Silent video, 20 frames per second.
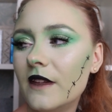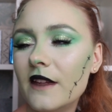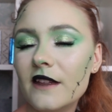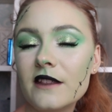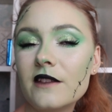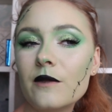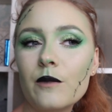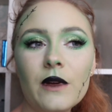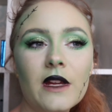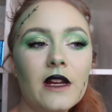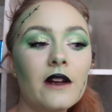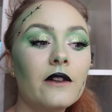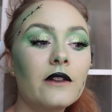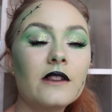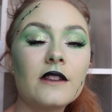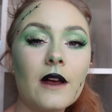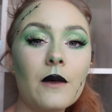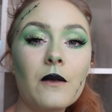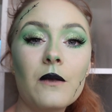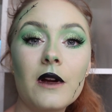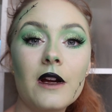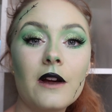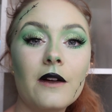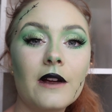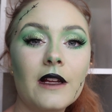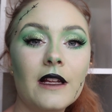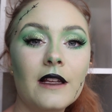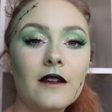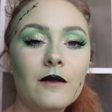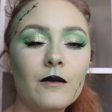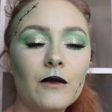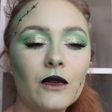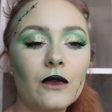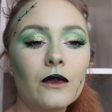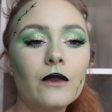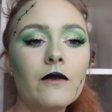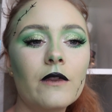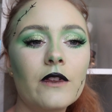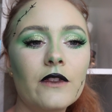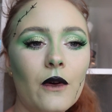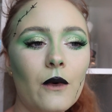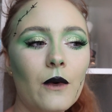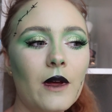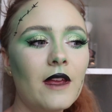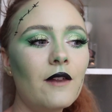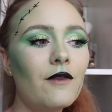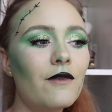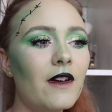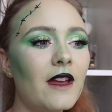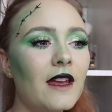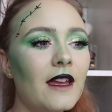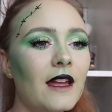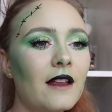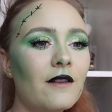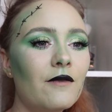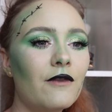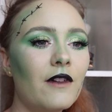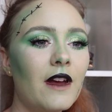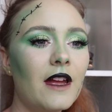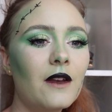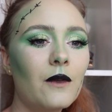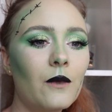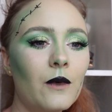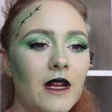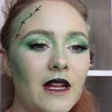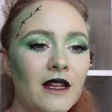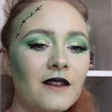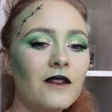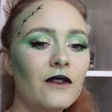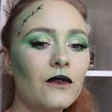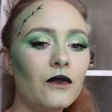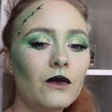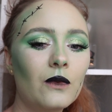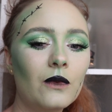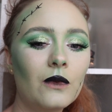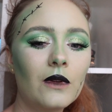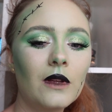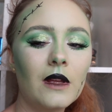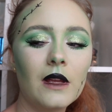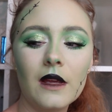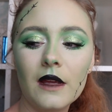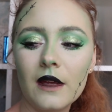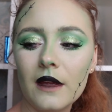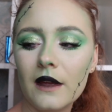disappeared somewhere in the move. So if I can find a way to